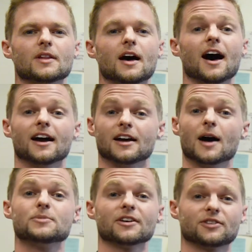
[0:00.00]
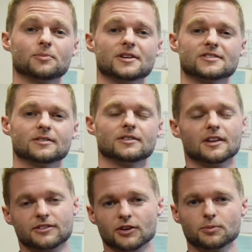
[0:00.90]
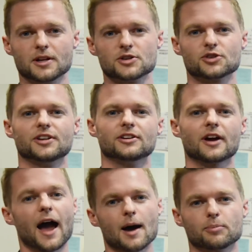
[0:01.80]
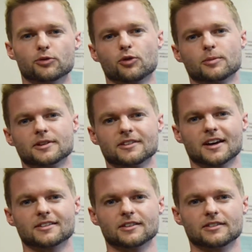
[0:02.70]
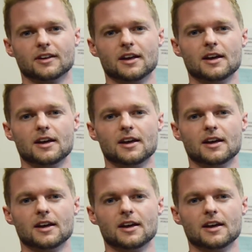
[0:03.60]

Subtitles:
Hi, I'm Dustin Mason, the sales manager here at Performance Lexus.